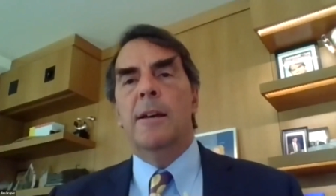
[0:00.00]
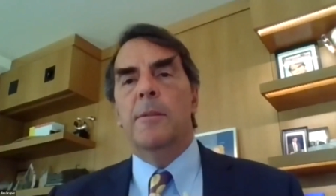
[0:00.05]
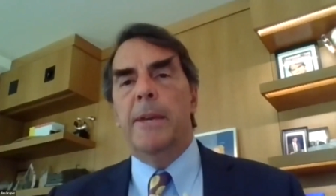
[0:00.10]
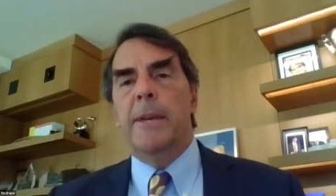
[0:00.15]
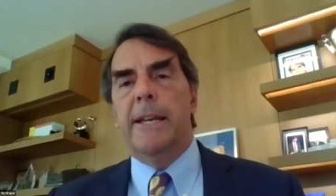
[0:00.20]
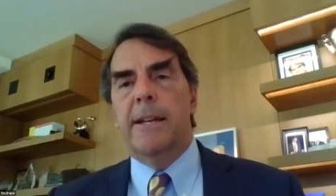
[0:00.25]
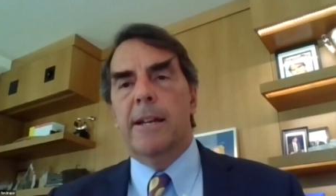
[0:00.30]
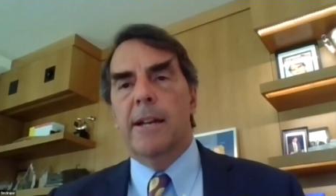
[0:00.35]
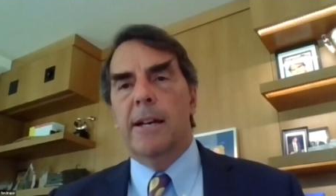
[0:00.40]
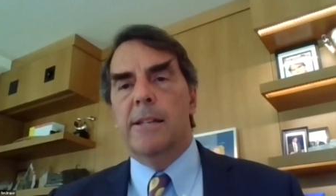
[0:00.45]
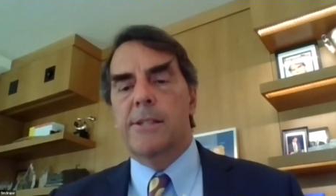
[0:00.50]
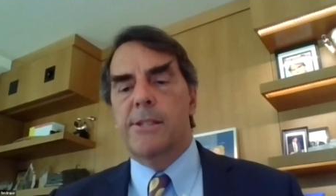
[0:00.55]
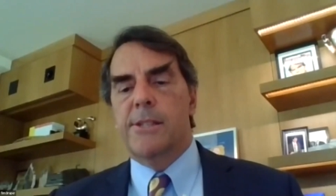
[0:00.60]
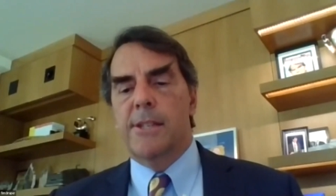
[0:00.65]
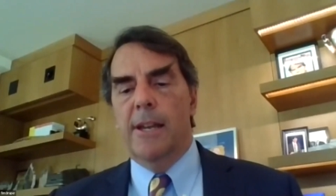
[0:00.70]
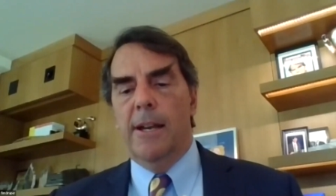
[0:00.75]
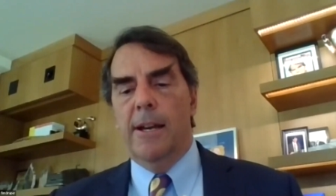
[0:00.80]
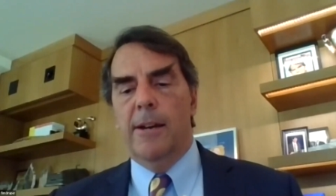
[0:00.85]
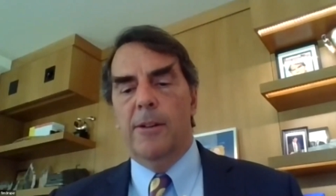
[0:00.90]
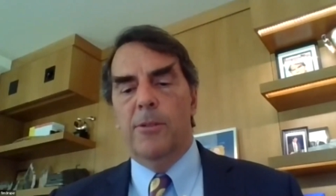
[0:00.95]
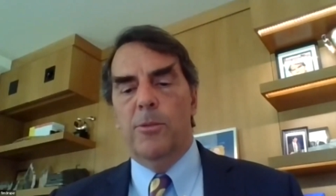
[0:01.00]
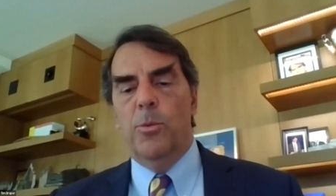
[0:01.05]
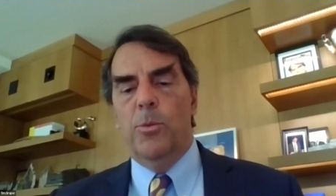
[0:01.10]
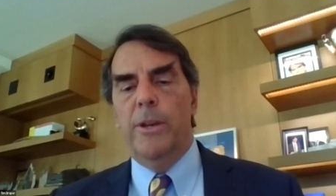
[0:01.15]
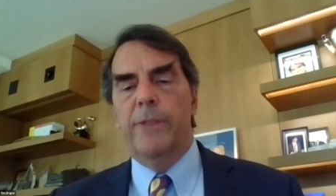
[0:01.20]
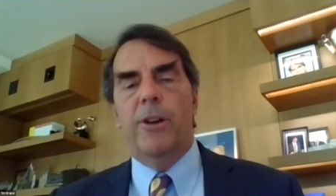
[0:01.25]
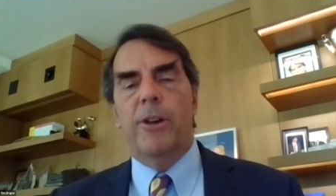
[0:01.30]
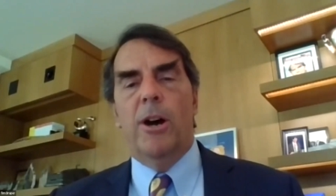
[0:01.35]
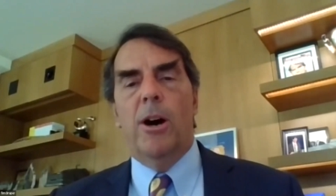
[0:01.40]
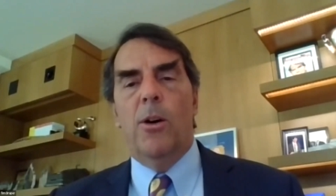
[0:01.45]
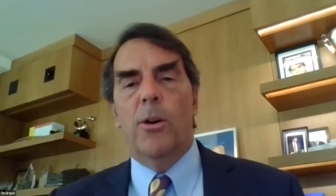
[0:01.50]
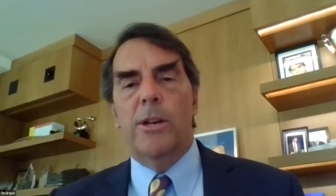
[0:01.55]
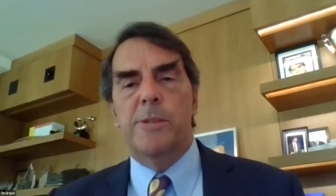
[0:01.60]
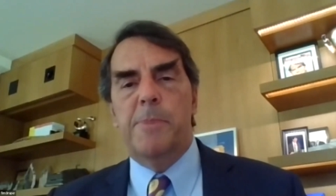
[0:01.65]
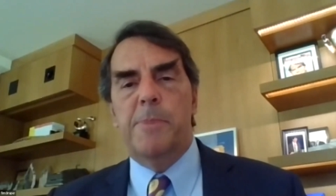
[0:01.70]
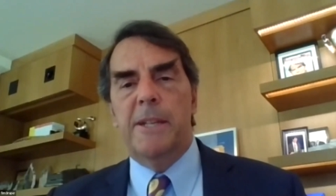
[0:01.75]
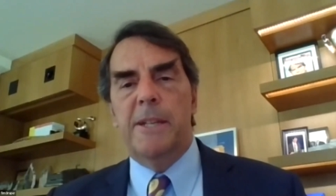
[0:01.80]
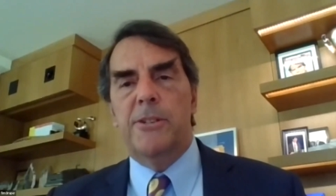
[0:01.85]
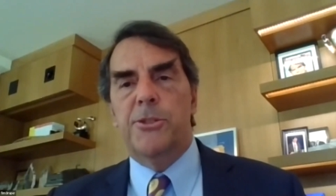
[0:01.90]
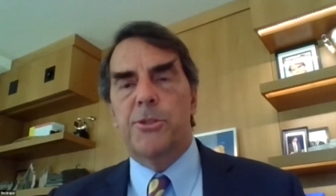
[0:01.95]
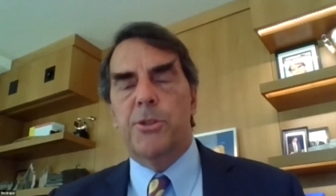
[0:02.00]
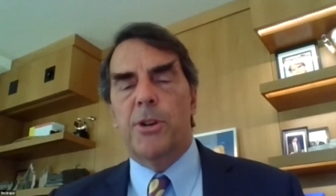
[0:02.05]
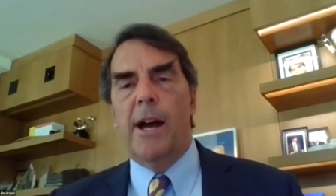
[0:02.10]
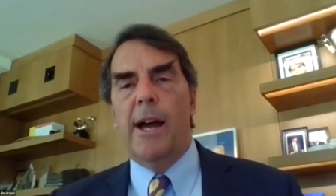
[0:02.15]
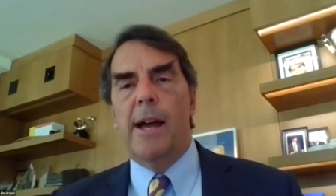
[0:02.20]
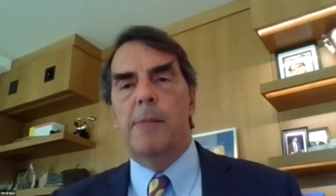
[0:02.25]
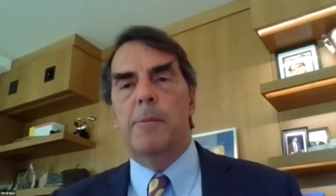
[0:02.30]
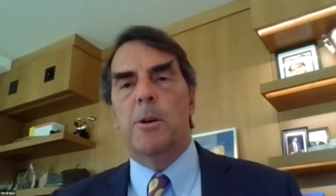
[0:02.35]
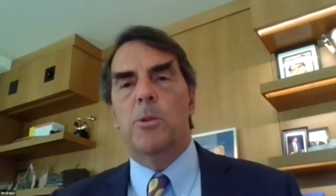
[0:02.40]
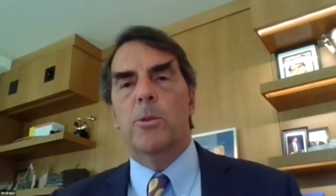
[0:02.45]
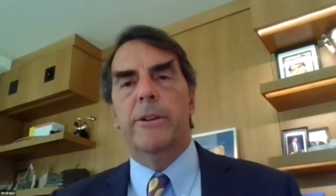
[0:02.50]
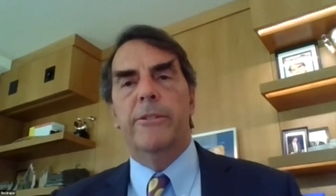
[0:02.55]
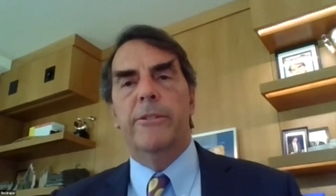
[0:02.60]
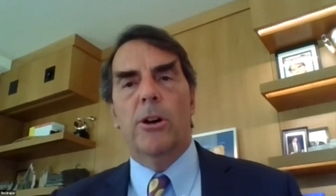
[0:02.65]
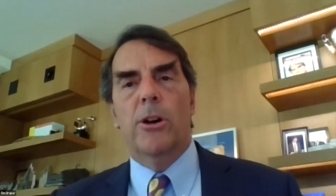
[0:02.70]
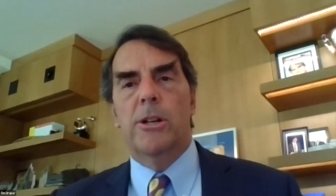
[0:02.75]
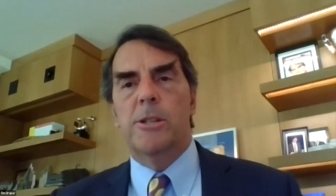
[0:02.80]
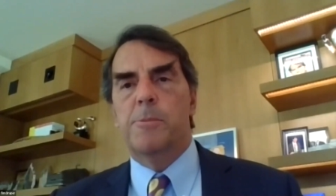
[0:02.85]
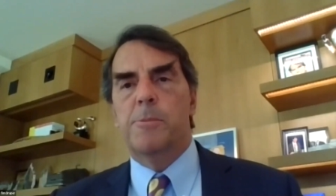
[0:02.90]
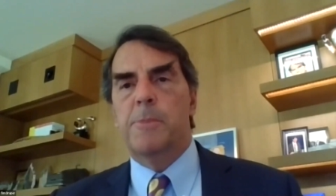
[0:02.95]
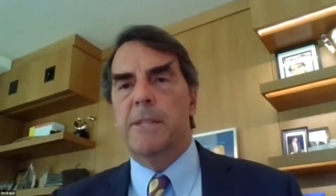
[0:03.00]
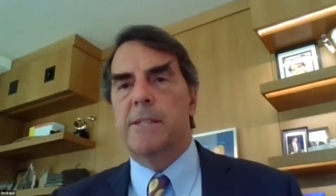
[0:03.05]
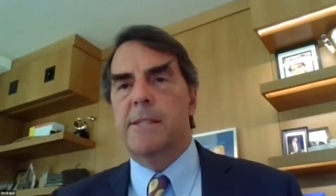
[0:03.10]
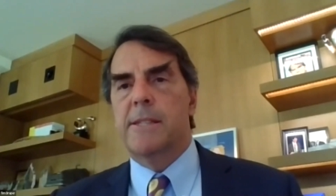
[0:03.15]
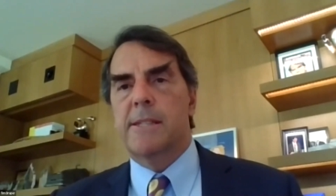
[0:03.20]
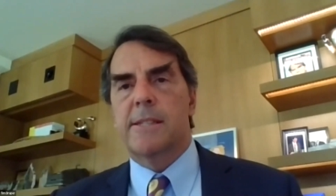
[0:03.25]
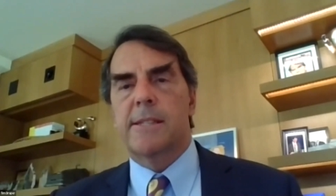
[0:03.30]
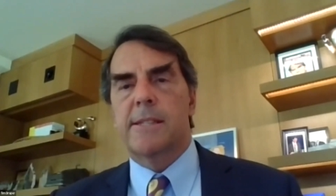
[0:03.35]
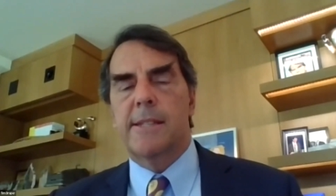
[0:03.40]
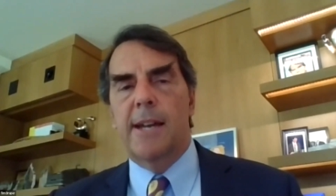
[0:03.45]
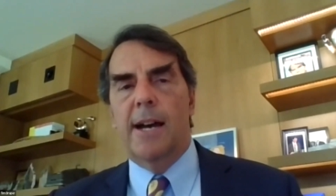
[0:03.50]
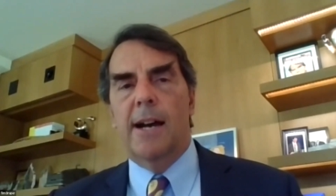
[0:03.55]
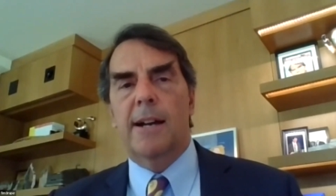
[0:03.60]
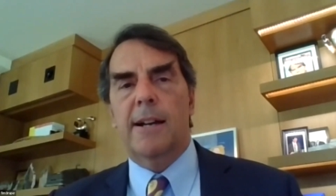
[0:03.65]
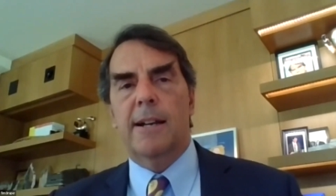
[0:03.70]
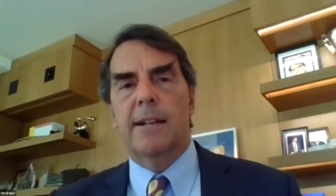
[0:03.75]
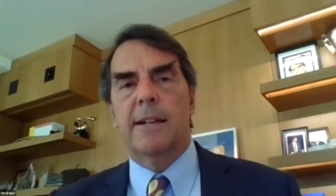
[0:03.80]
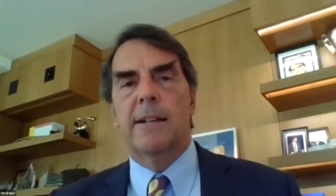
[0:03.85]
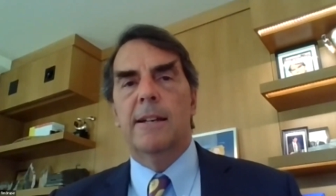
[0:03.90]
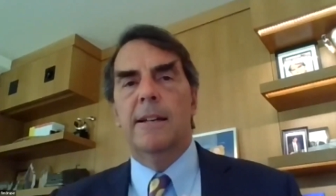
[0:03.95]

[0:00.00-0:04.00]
because we've always been tribal. We've always been stuck.